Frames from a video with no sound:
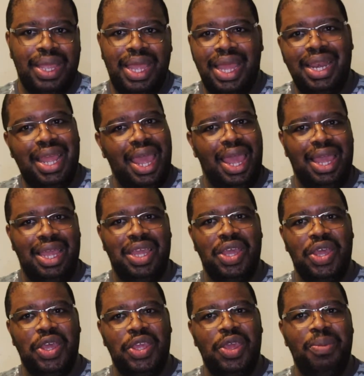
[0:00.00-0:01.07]
And hey,
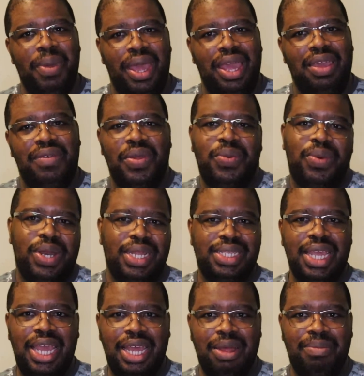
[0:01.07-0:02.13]
you may even want to
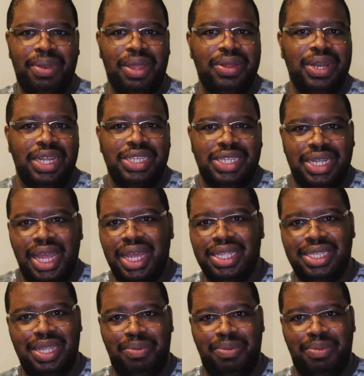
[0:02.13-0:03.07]
take up learning chess,